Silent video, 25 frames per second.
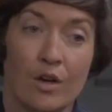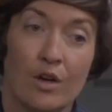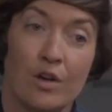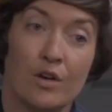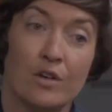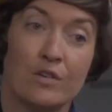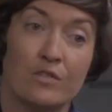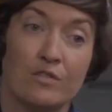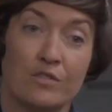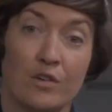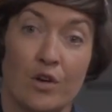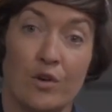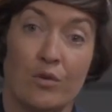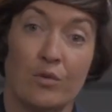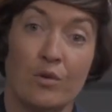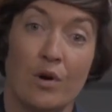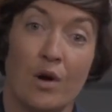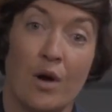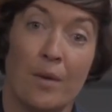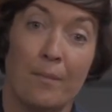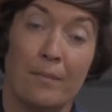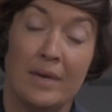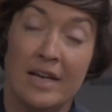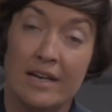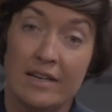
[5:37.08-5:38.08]
So
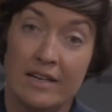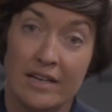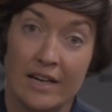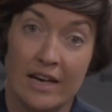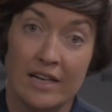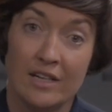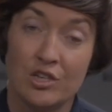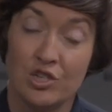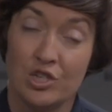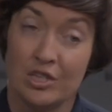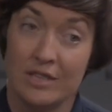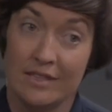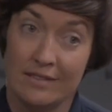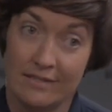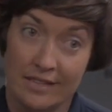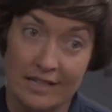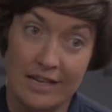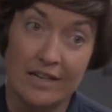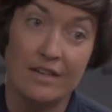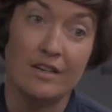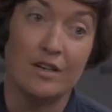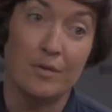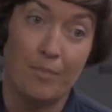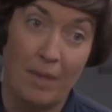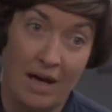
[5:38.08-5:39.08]
mediation is an
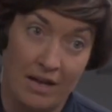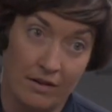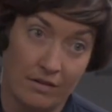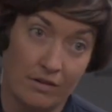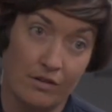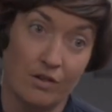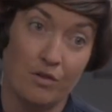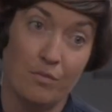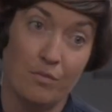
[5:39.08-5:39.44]
independent